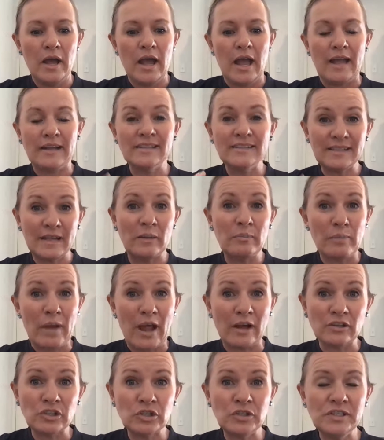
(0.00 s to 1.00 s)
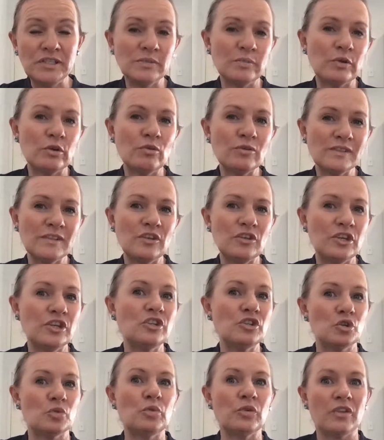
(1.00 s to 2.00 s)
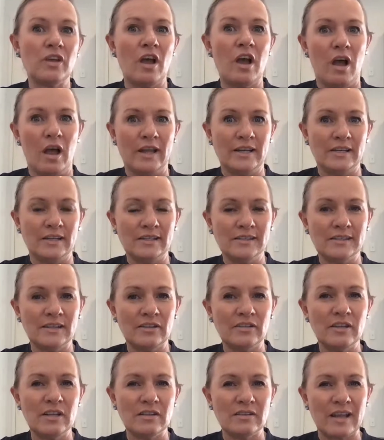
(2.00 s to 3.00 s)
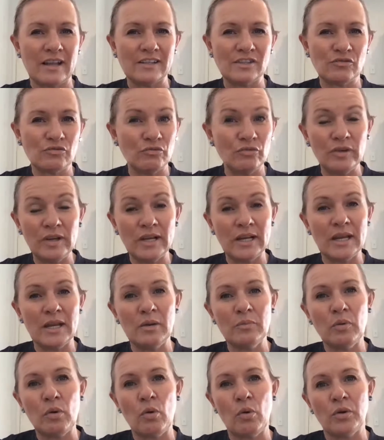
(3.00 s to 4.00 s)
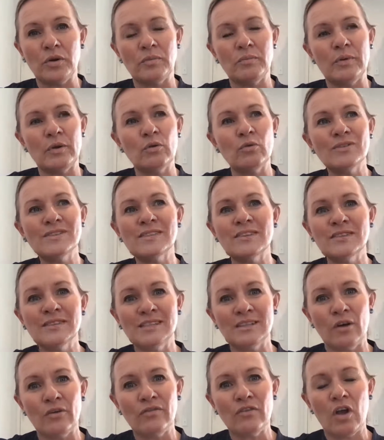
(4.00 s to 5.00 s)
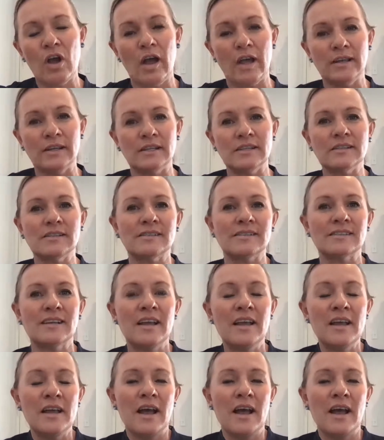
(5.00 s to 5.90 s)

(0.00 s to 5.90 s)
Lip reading: and set boundaries, but also you can do it with kindness. I think that's really important, but also self-kindness.